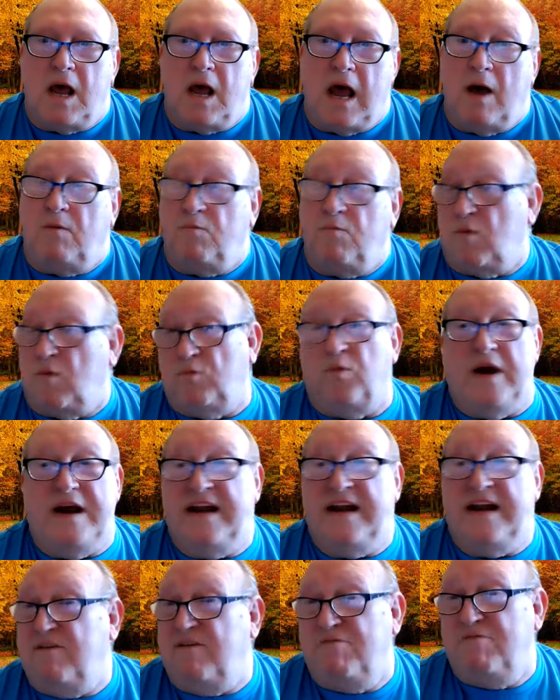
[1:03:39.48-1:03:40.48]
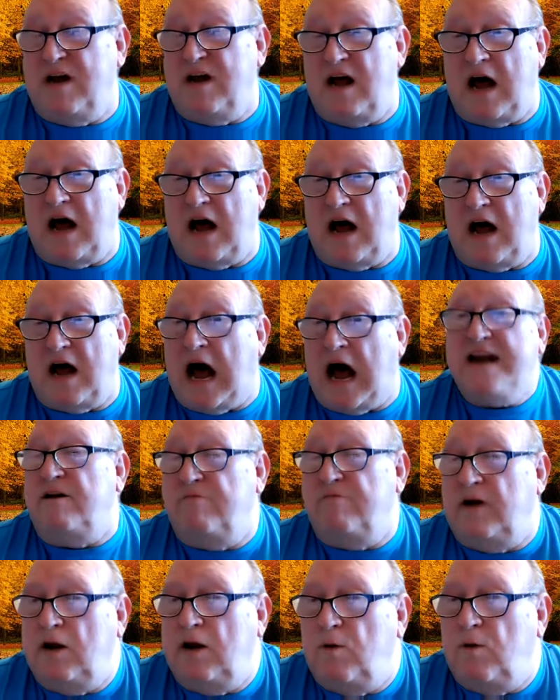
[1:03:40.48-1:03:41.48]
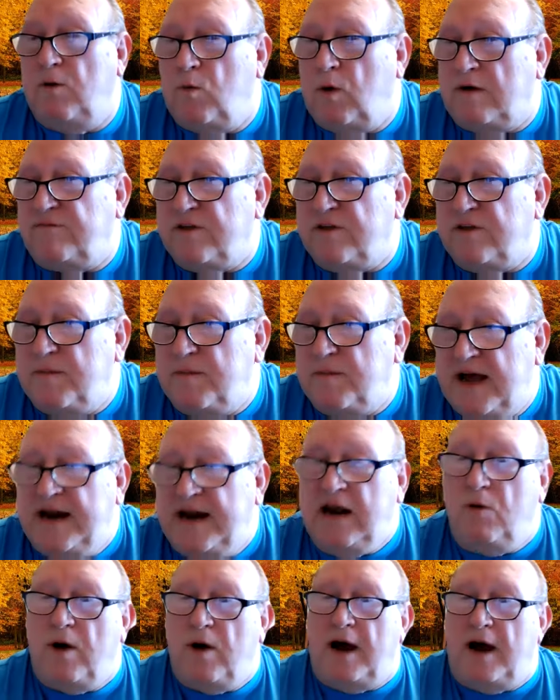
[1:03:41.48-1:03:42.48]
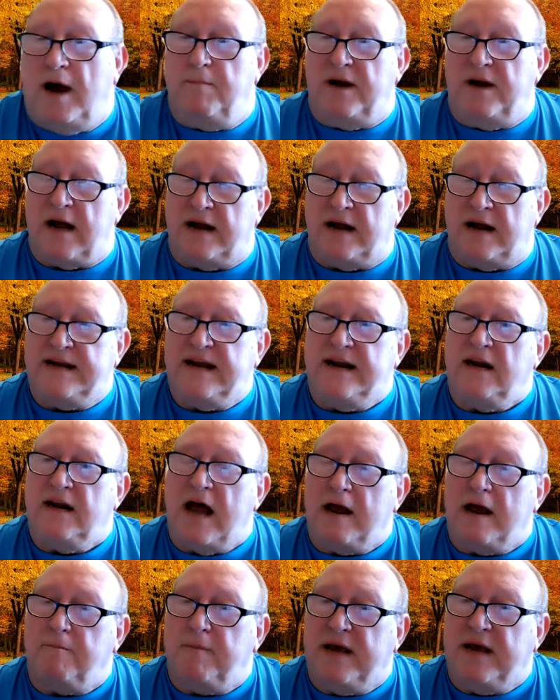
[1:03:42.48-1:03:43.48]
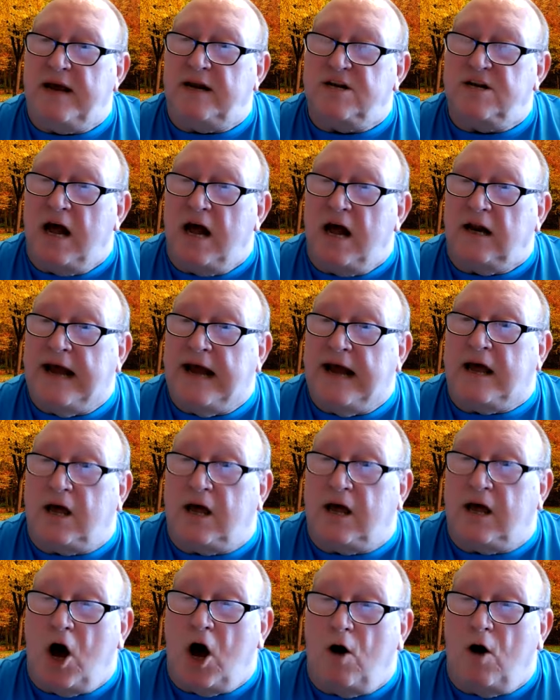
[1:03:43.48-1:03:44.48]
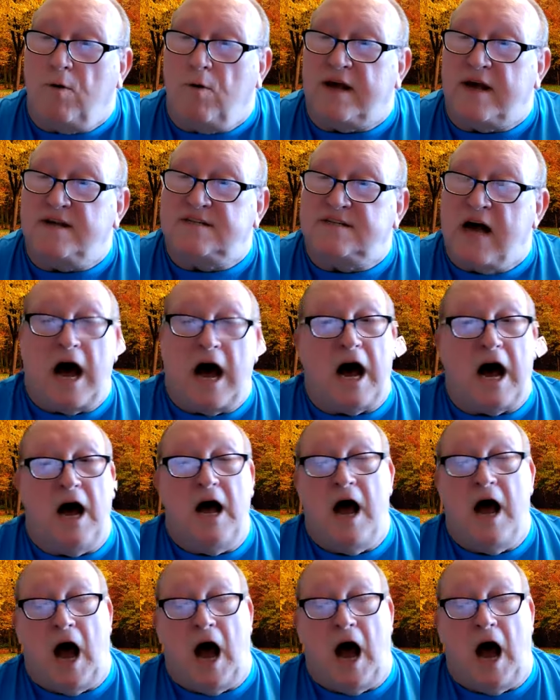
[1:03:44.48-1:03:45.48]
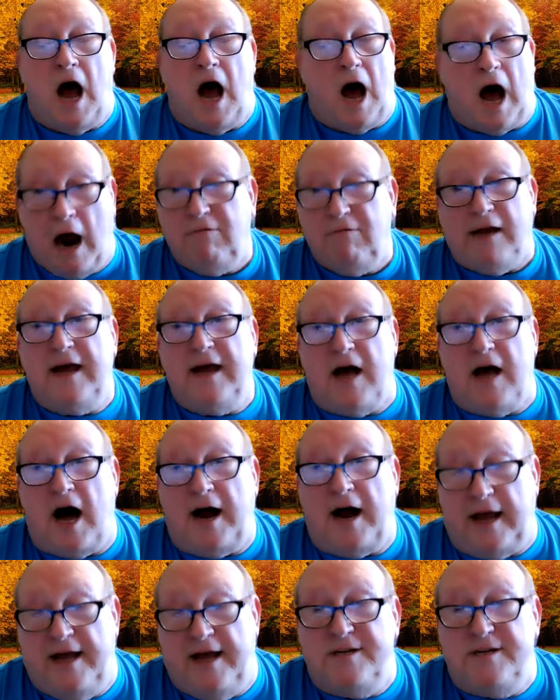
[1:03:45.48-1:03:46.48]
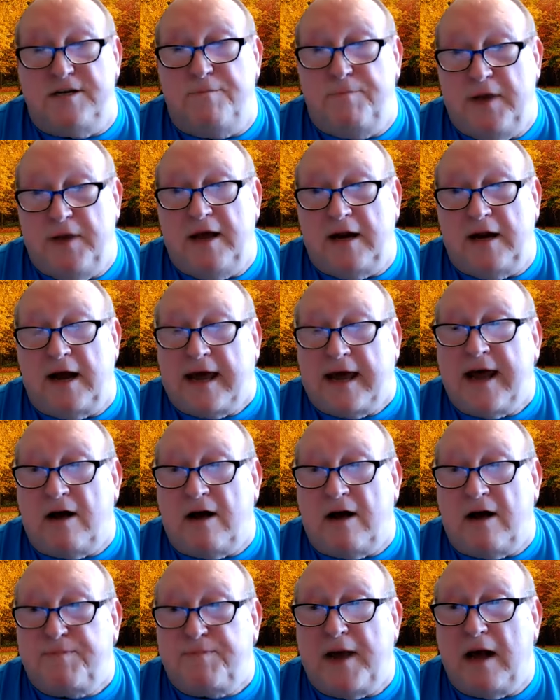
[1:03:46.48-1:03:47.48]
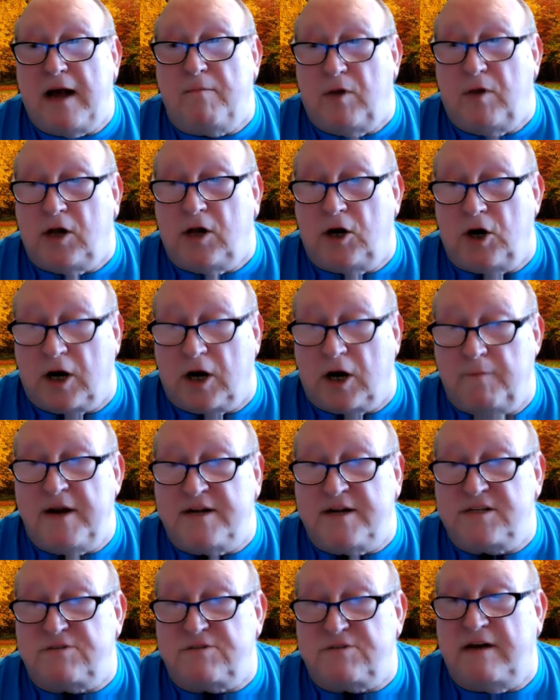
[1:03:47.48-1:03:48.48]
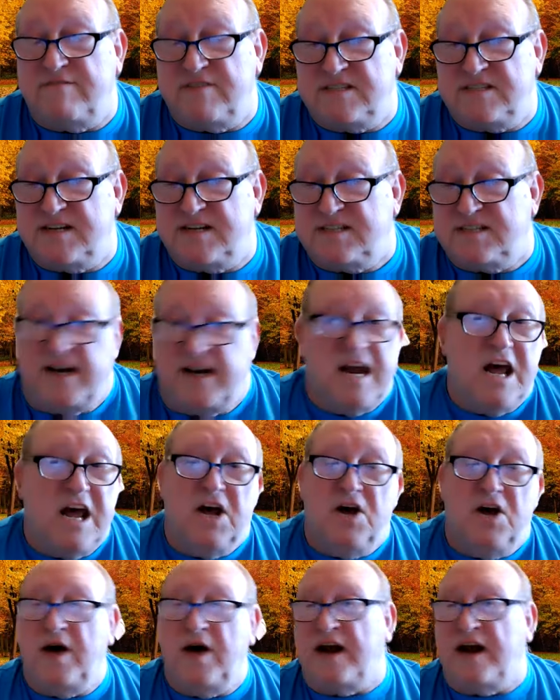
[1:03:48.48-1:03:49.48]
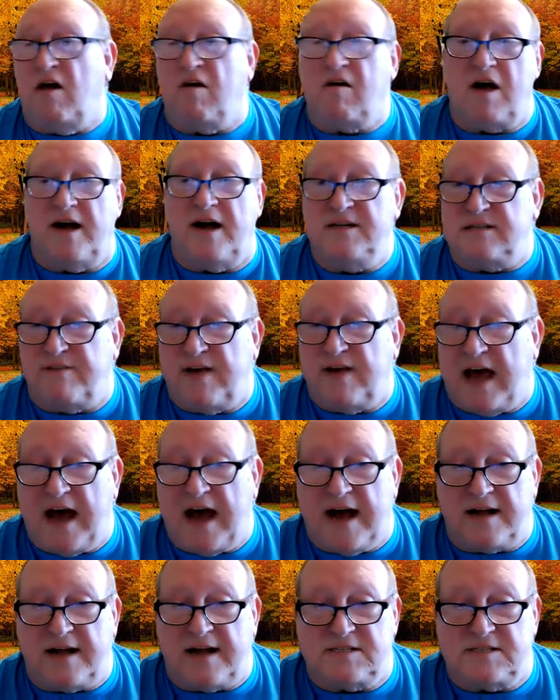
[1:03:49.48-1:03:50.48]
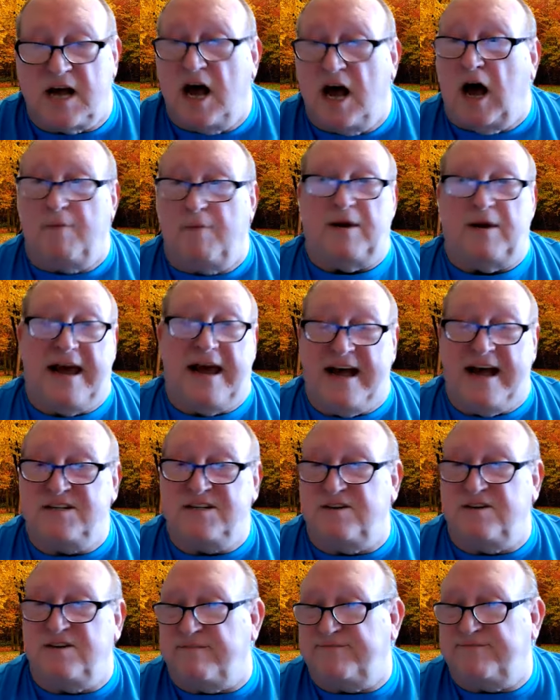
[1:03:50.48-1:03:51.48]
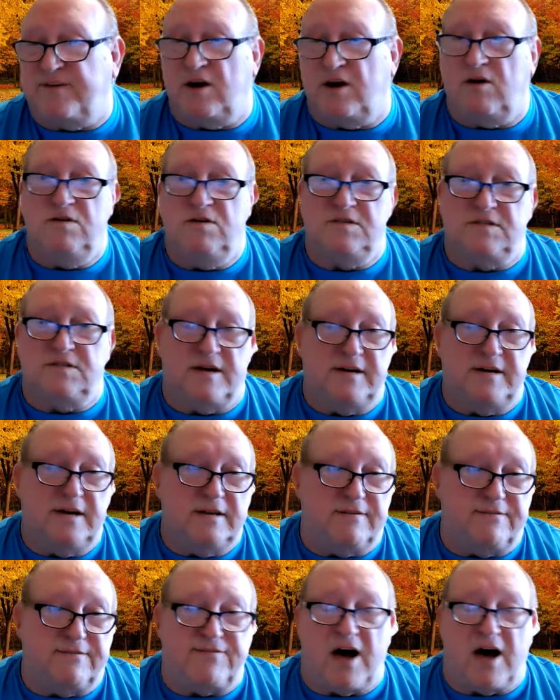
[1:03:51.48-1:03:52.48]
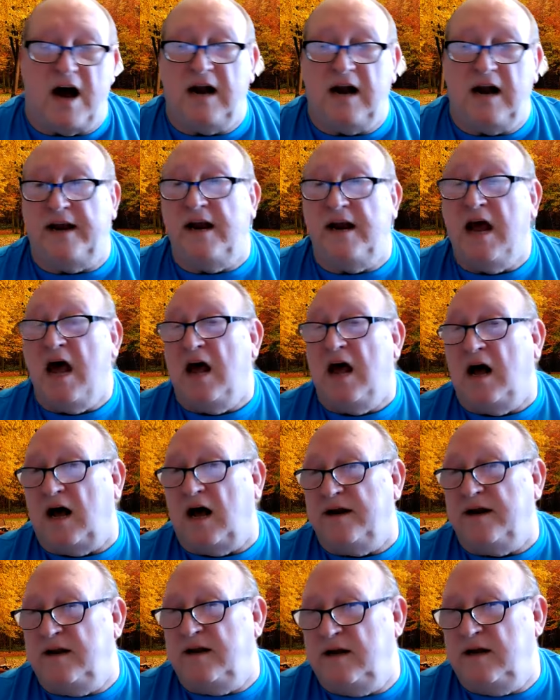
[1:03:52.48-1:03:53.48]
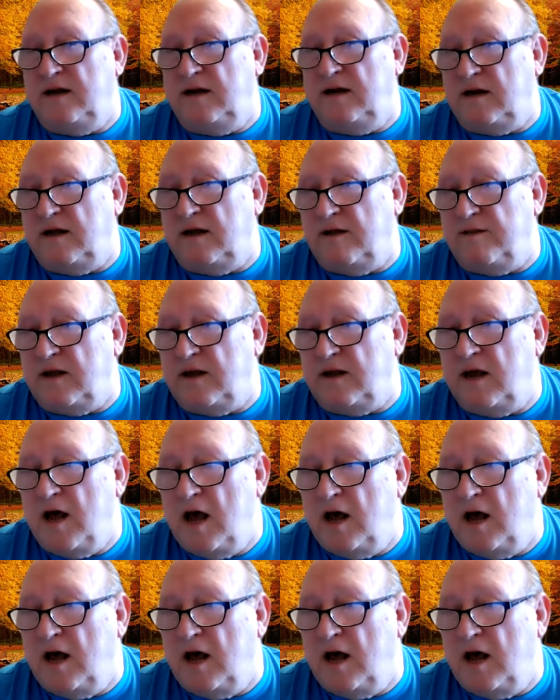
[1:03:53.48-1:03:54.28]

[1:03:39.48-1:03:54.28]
I didn't really want to work for them anyway, but I didn't like being let go because I really got into being accounts payable clerk, administrative assistant, who had all kinds of hats. I mean, I answered the phones, I did the filing, I did the